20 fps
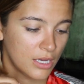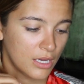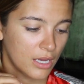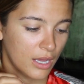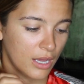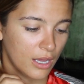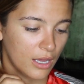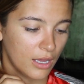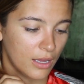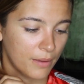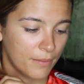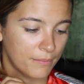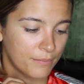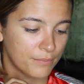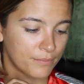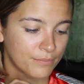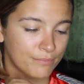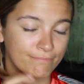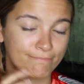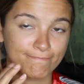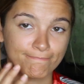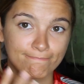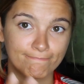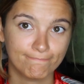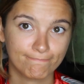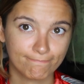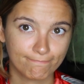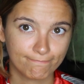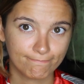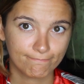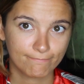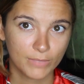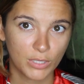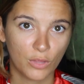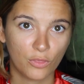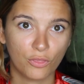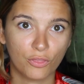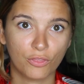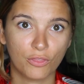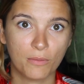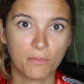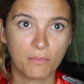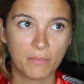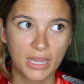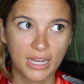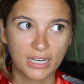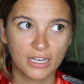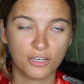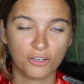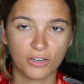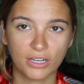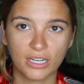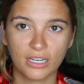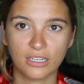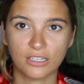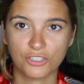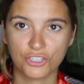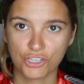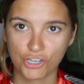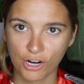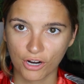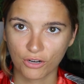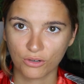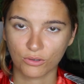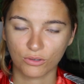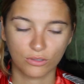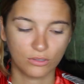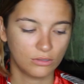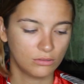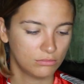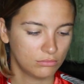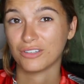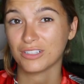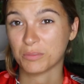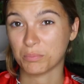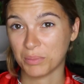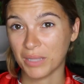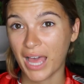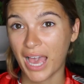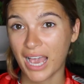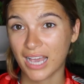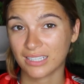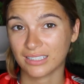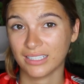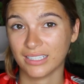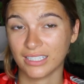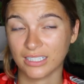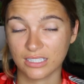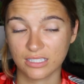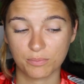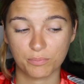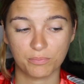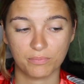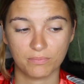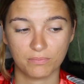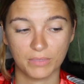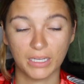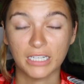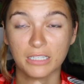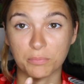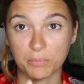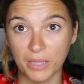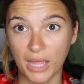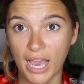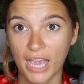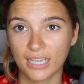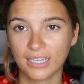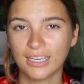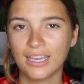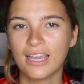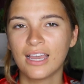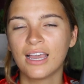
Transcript: The main ingredient is charcoal. Well, it's black. Like, it's black.